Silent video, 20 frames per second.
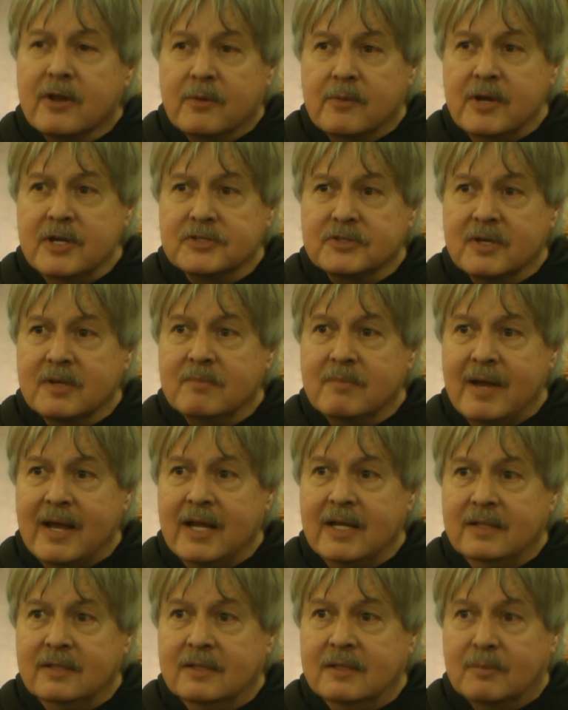that originally
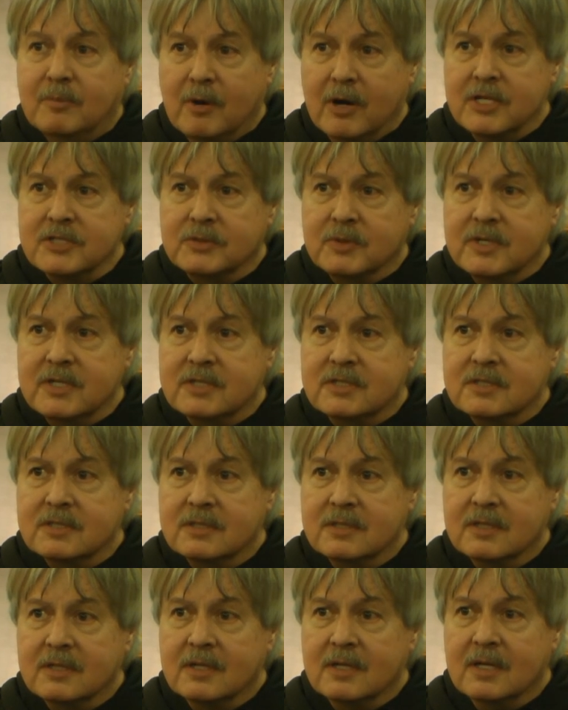made the Brunswicks
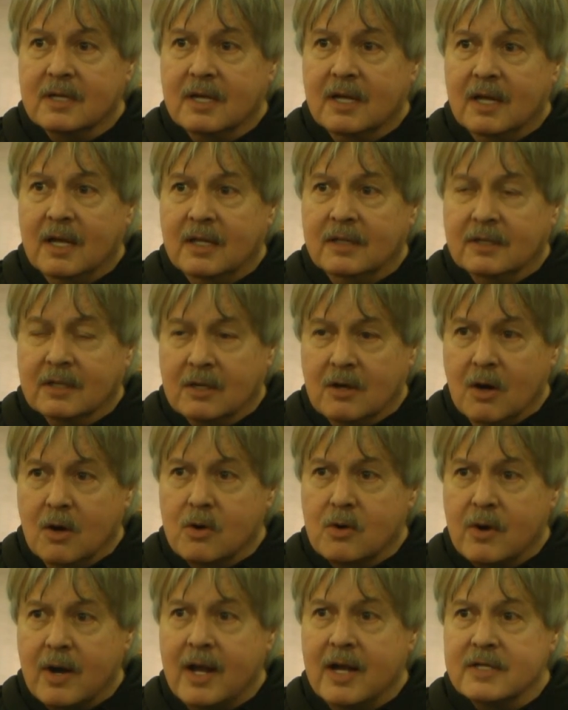and the
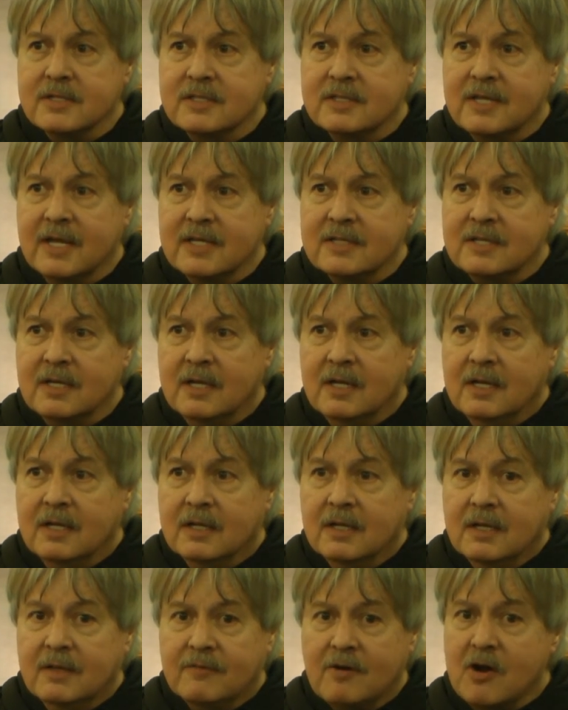Gold Crowns and things, as
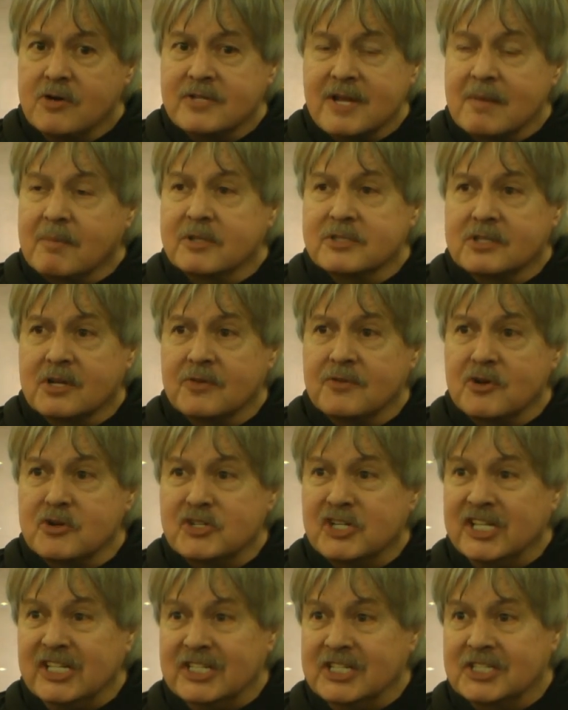far as I'm concerned, they're
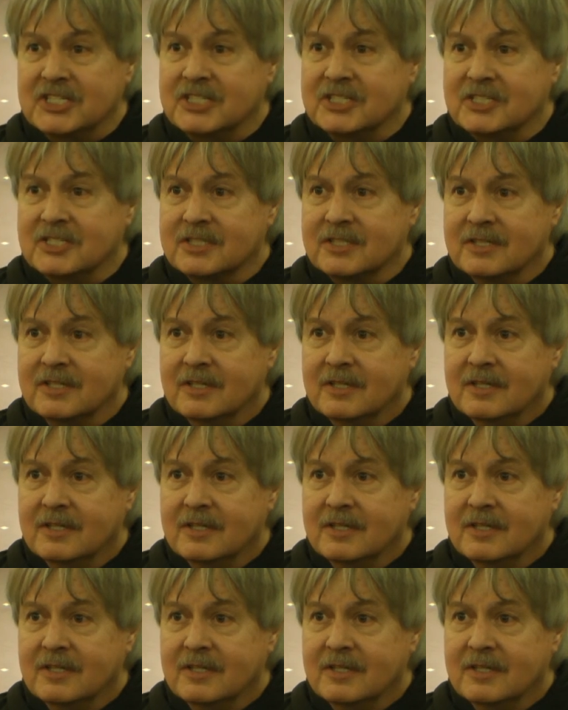geniuses.